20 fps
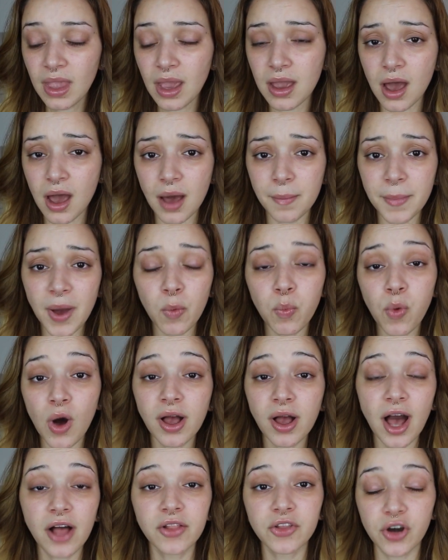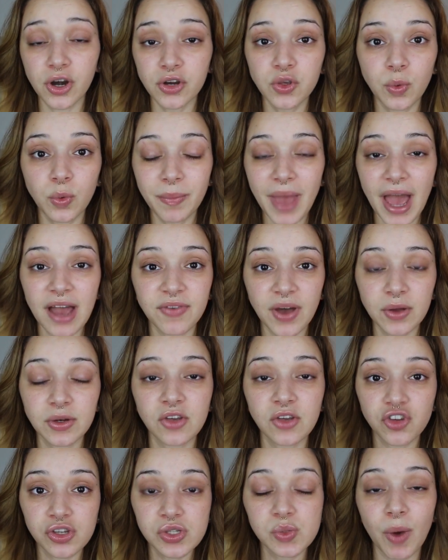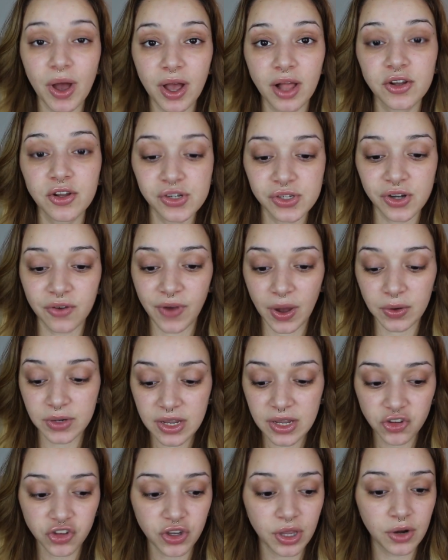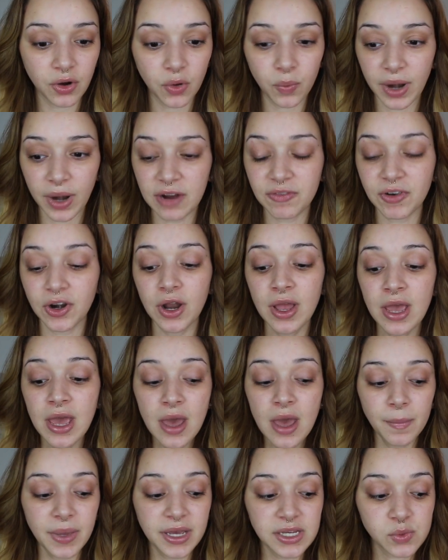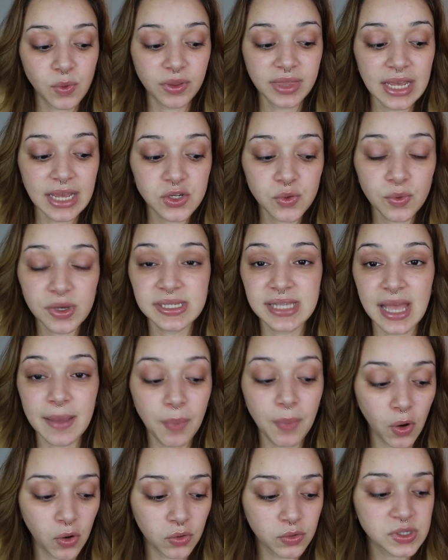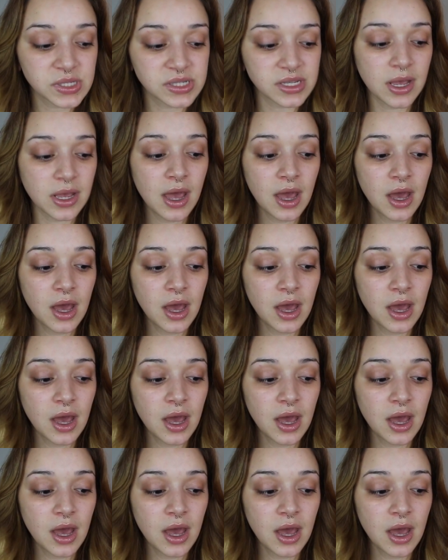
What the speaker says: What color are you in MAC foundations? What color is your foundation or whatever? Because what they do is they post